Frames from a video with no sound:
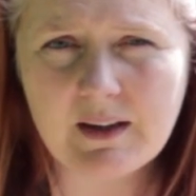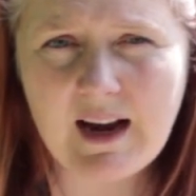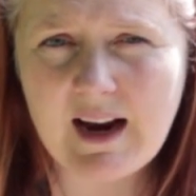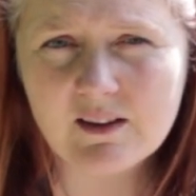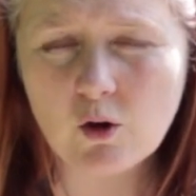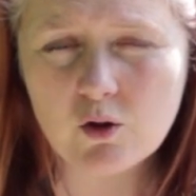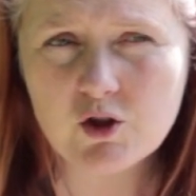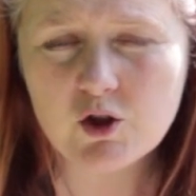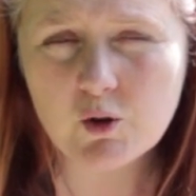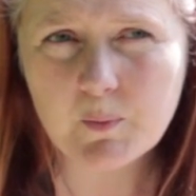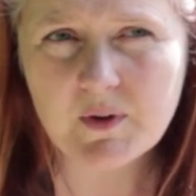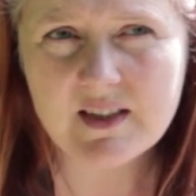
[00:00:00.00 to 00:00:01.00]
I looked
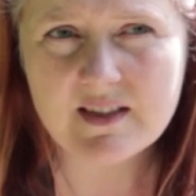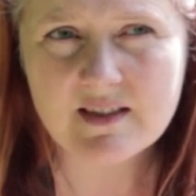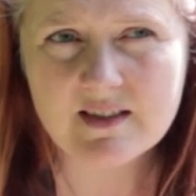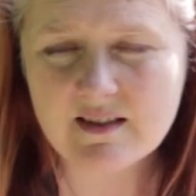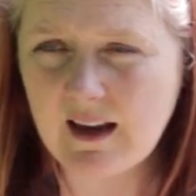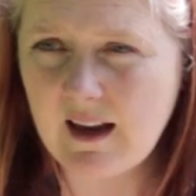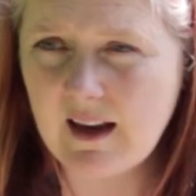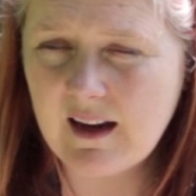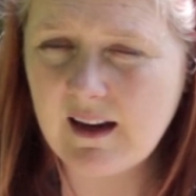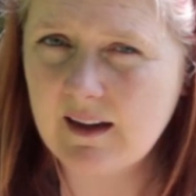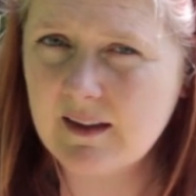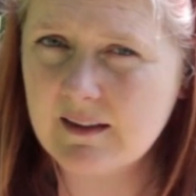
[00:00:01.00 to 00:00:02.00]
up this
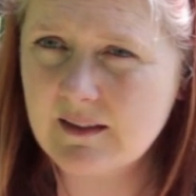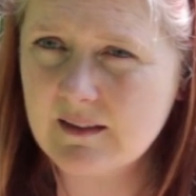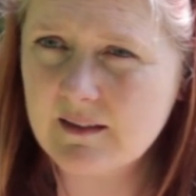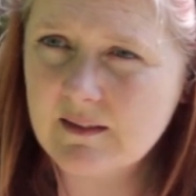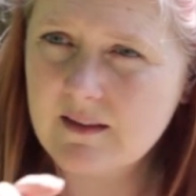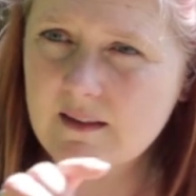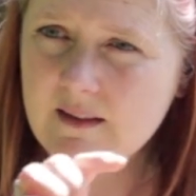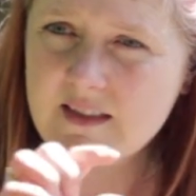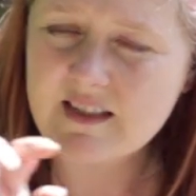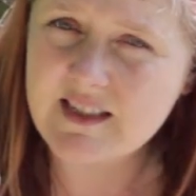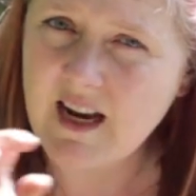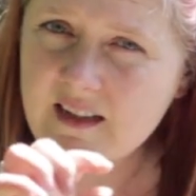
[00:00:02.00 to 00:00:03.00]
the
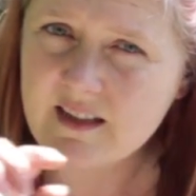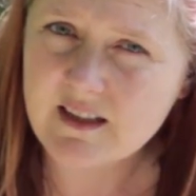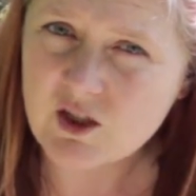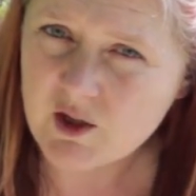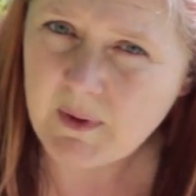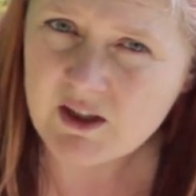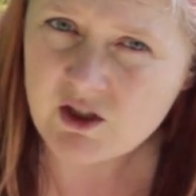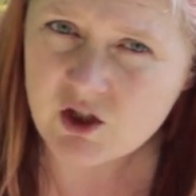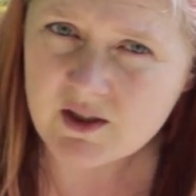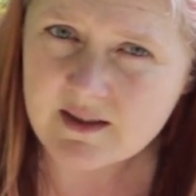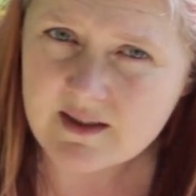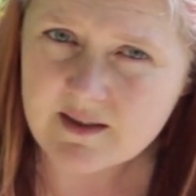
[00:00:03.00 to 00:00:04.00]
standard that she
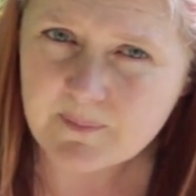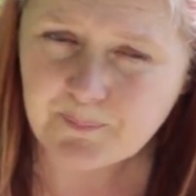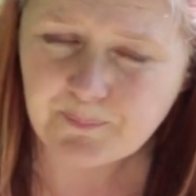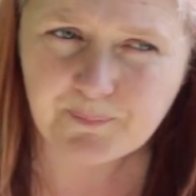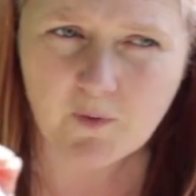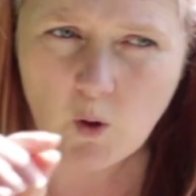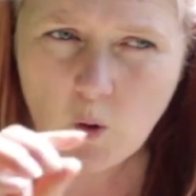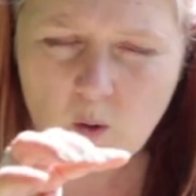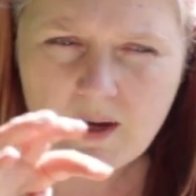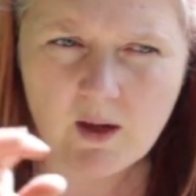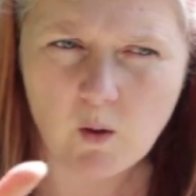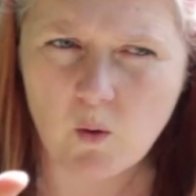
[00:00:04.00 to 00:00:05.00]
mentions,
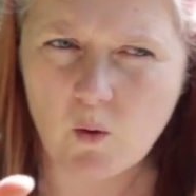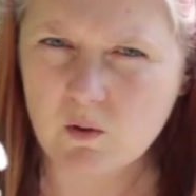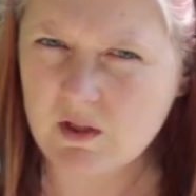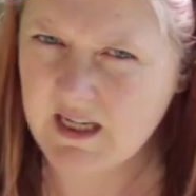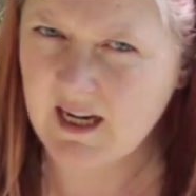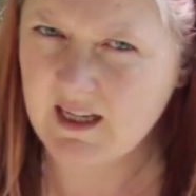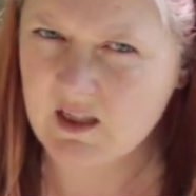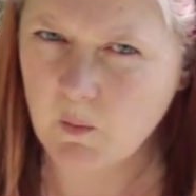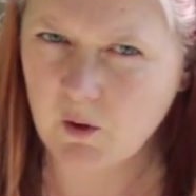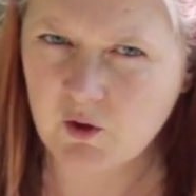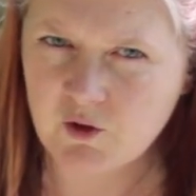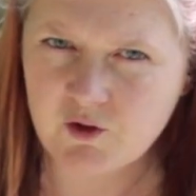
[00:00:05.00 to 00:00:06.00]
OKO Tex
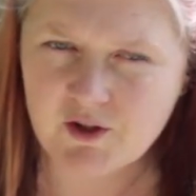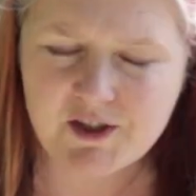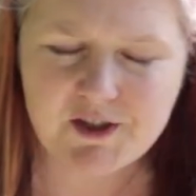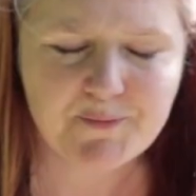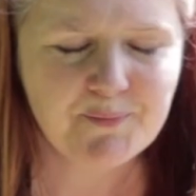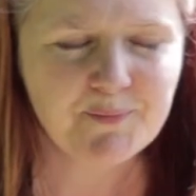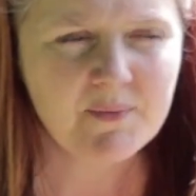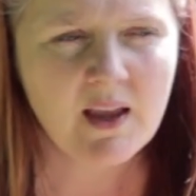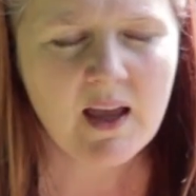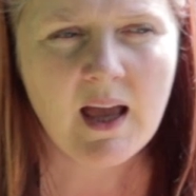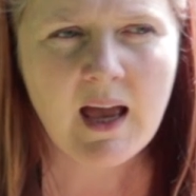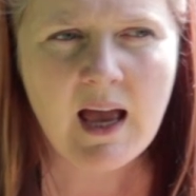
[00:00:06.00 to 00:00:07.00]
100,
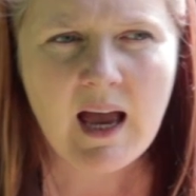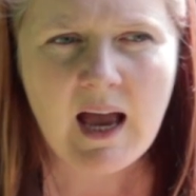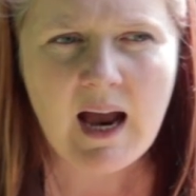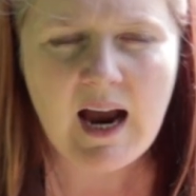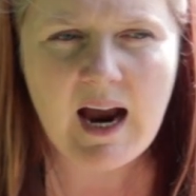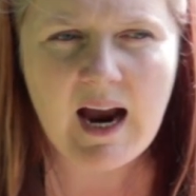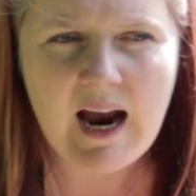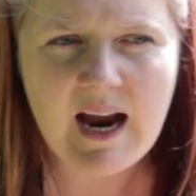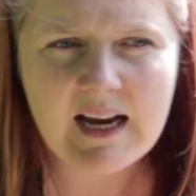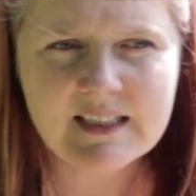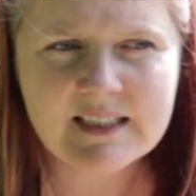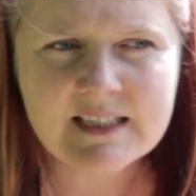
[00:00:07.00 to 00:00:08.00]

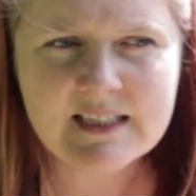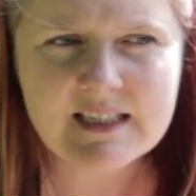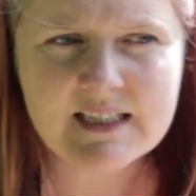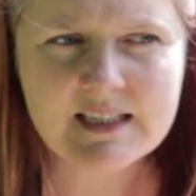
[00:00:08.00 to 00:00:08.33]
and